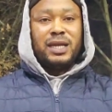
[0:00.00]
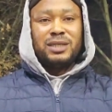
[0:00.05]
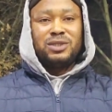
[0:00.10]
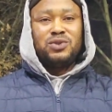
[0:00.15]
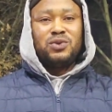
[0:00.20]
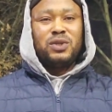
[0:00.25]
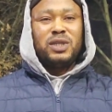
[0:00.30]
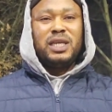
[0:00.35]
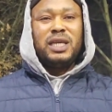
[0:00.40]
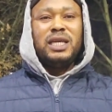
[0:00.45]

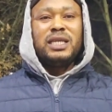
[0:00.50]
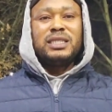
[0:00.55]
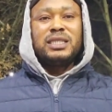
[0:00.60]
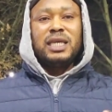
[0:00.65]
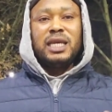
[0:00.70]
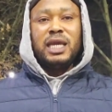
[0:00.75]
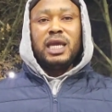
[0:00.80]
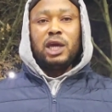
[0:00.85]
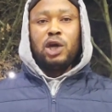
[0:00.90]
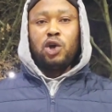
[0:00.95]
So this
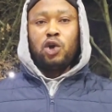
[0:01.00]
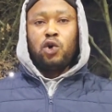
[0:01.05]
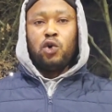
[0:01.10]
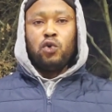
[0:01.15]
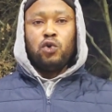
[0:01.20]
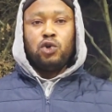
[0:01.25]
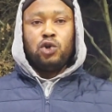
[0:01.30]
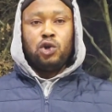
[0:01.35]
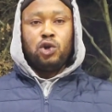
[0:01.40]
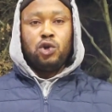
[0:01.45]
a
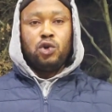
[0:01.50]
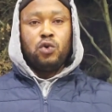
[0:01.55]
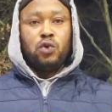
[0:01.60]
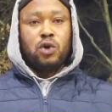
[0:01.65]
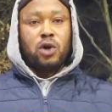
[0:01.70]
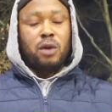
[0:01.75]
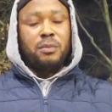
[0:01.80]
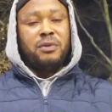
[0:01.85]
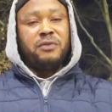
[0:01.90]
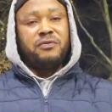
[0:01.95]
good
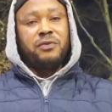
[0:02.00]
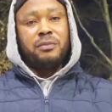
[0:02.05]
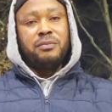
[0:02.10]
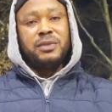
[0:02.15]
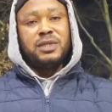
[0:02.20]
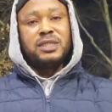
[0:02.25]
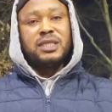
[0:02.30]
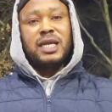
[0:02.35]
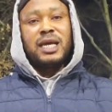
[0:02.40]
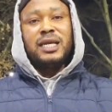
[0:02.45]
look coming from
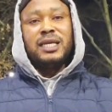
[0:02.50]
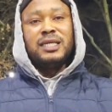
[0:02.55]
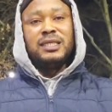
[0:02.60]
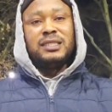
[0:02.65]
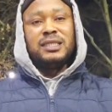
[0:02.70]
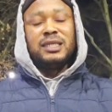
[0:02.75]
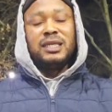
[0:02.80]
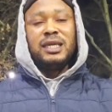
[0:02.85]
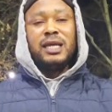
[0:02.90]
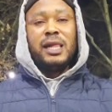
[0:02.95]
Mr.
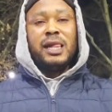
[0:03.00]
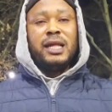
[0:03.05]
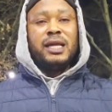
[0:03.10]
Eazi.